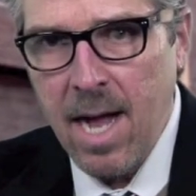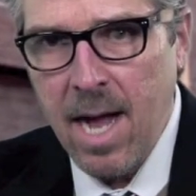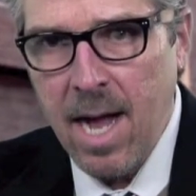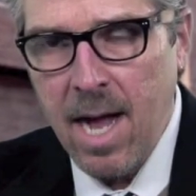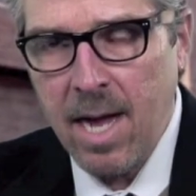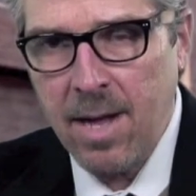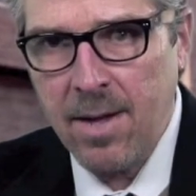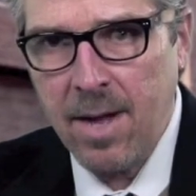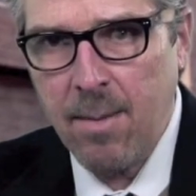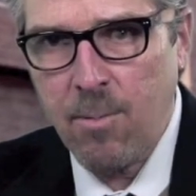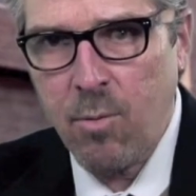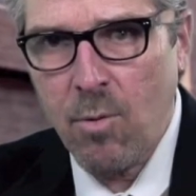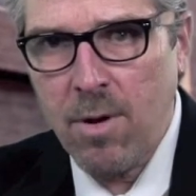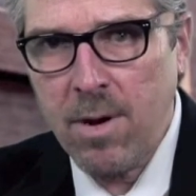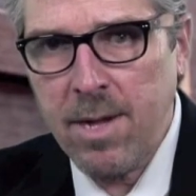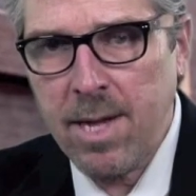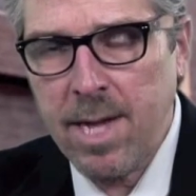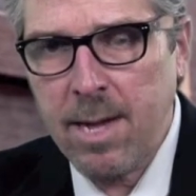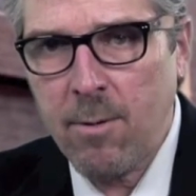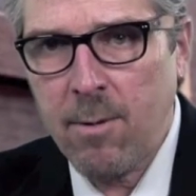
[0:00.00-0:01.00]
And I
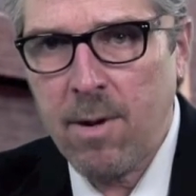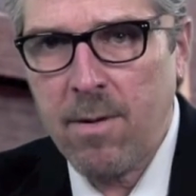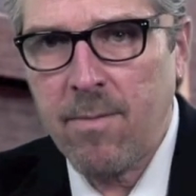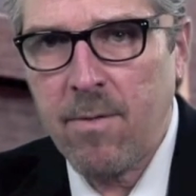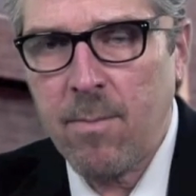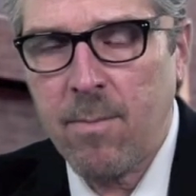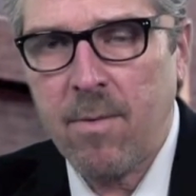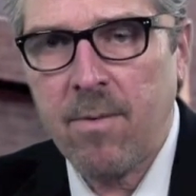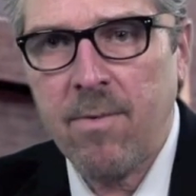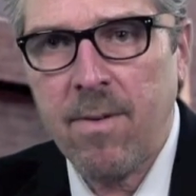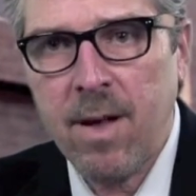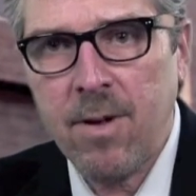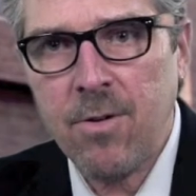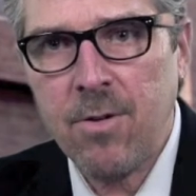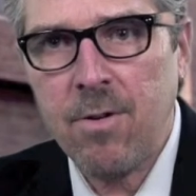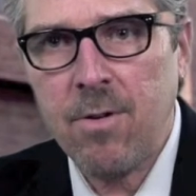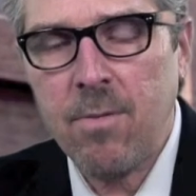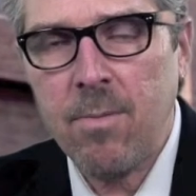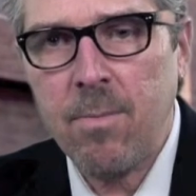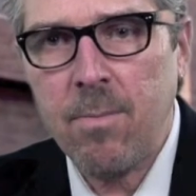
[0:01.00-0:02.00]
brought in sort of a
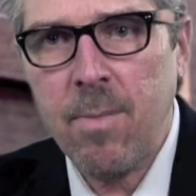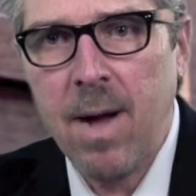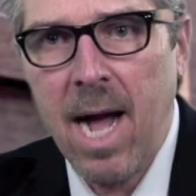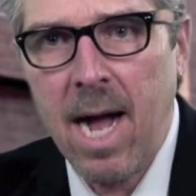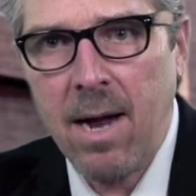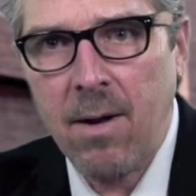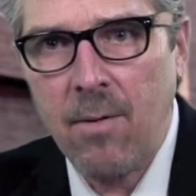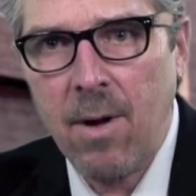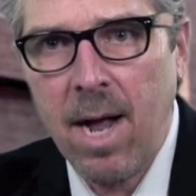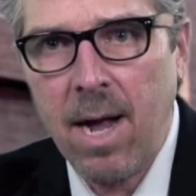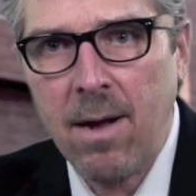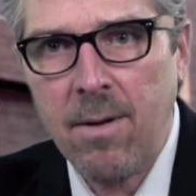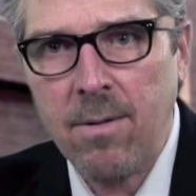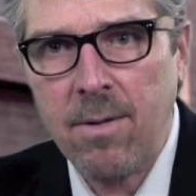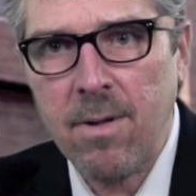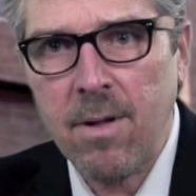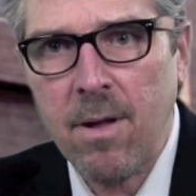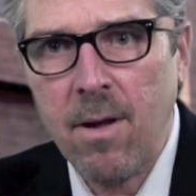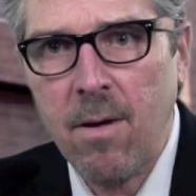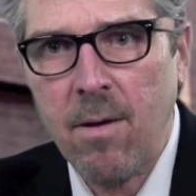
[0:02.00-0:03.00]
professional
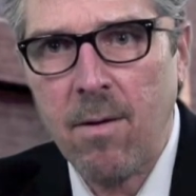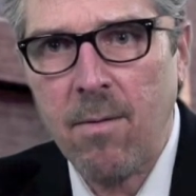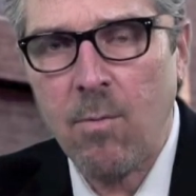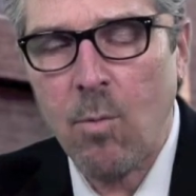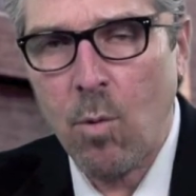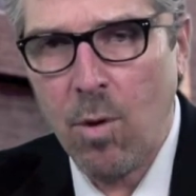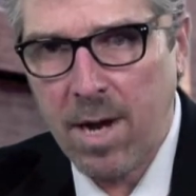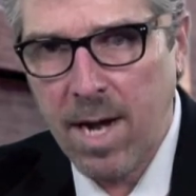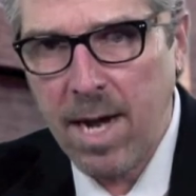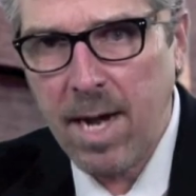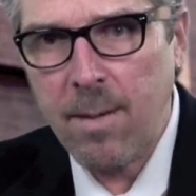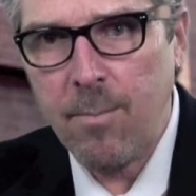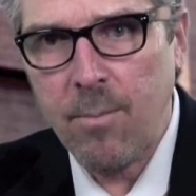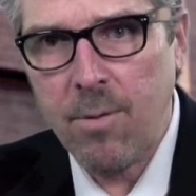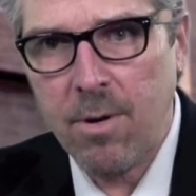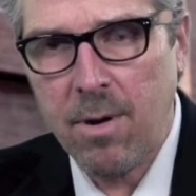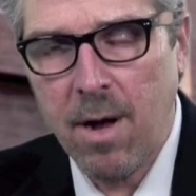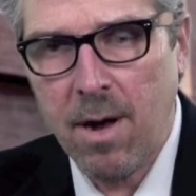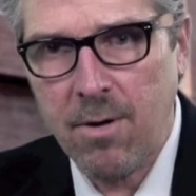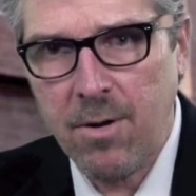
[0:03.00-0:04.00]
background of working in
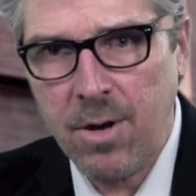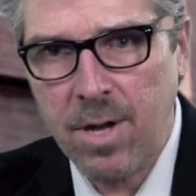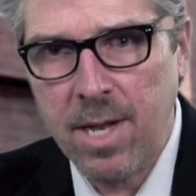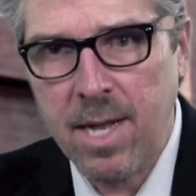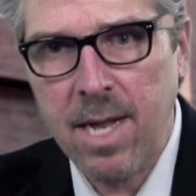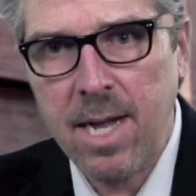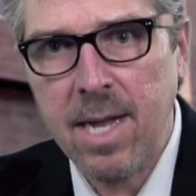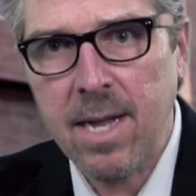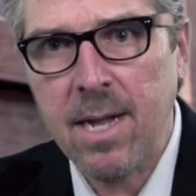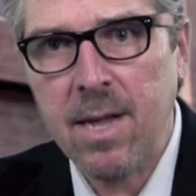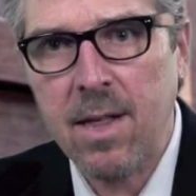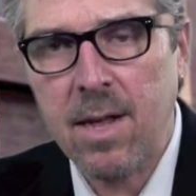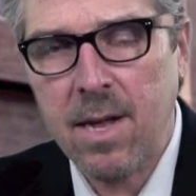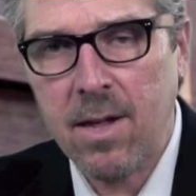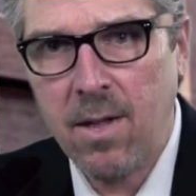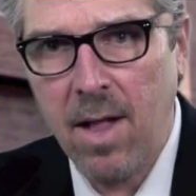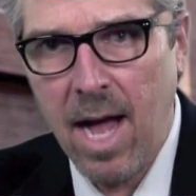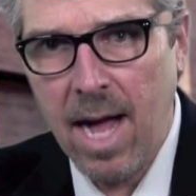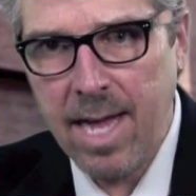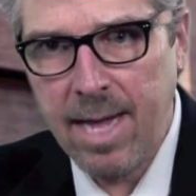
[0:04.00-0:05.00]
production into the
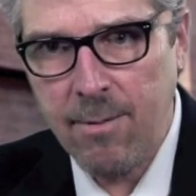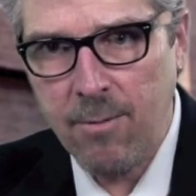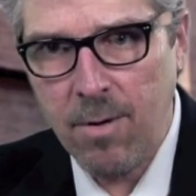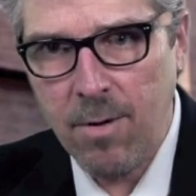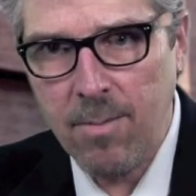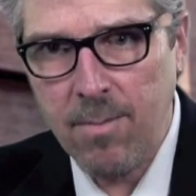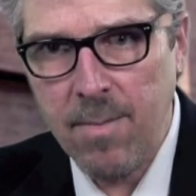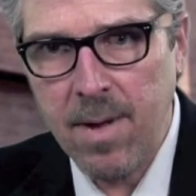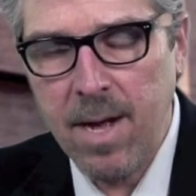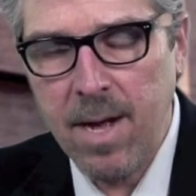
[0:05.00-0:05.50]
classroom.